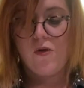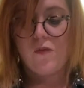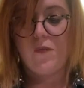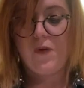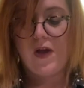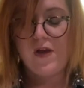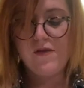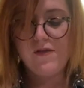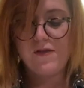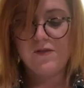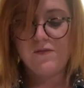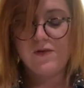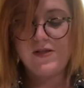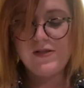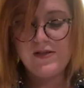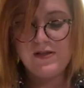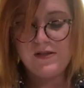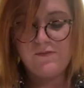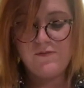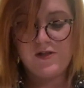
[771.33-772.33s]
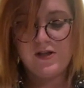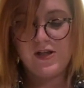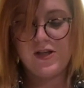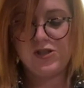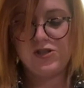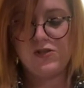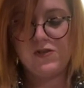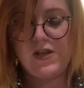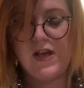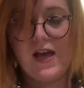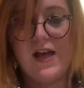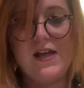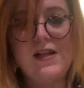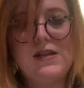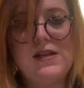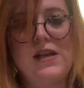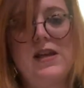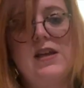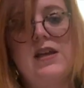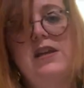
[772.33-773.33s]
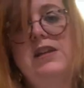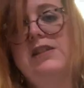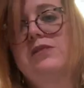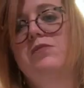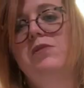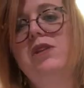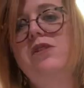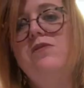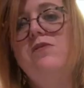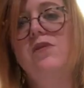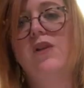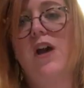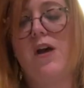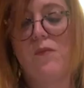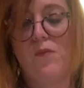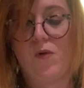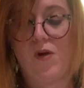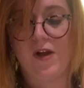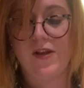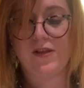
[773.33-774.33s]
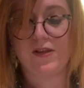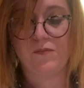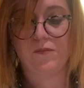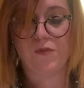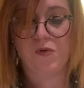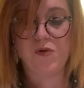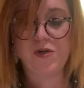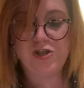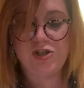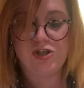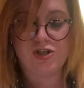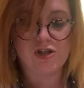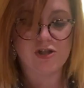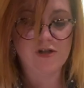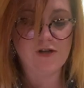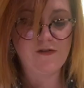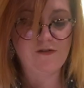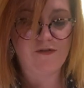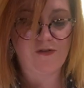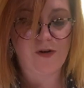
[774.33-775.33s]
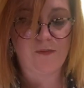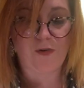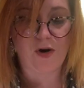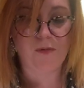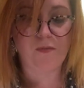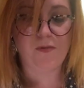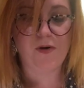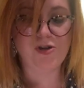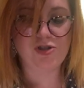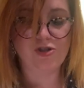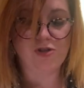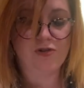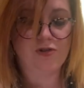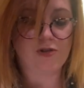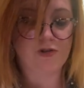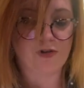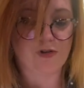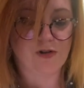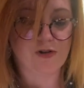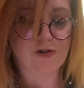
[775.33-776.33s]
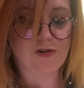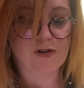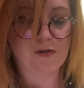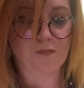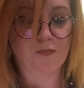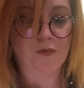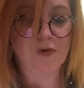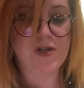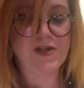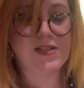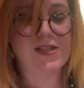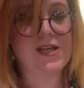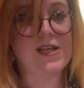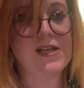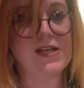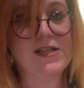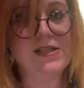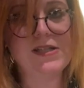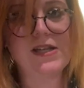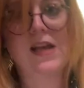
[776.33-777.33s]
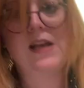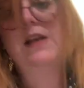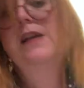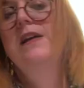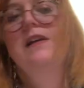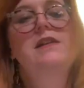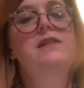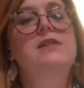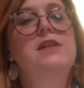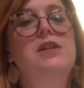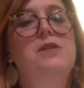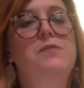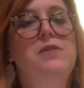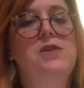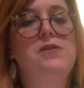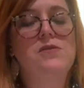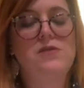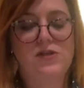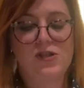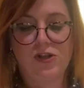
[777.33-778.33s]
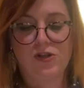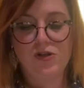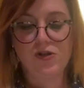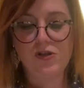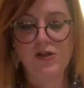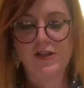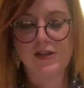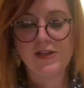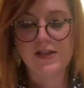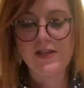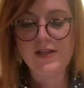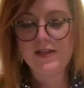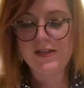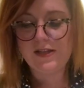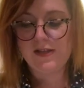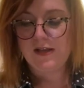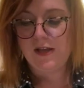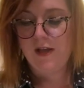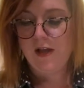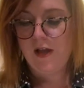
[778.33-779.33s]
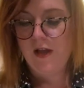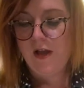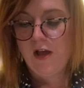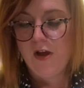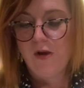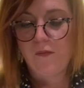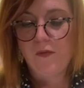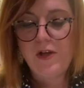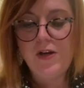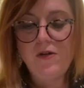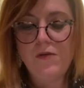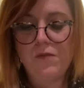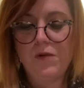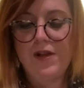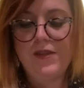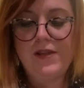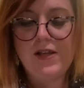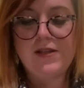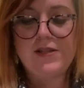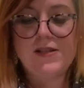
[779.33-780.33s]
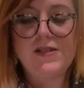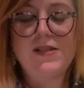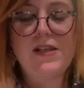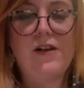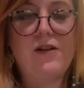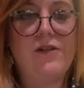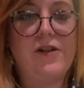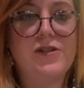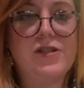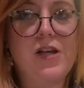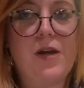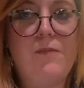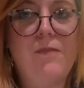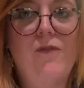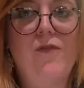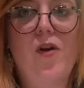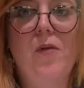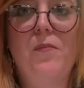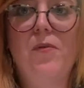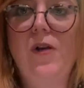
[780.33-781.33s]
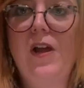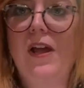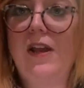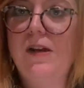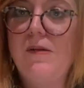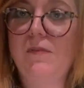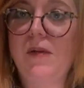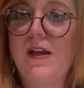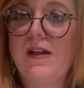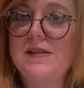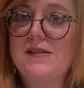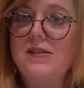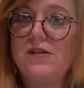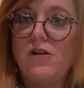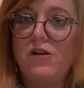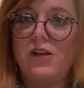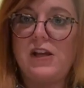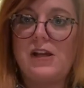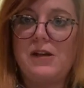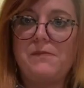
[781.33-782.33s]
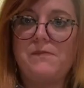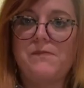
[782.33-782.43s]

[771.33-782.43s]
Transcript: Well, the reason that we're going to do that is we do not want the moisture from our pressure cooker, the moist heat that's going to be used to cook this, we don't want that to settle on top of our bread and make it soggy,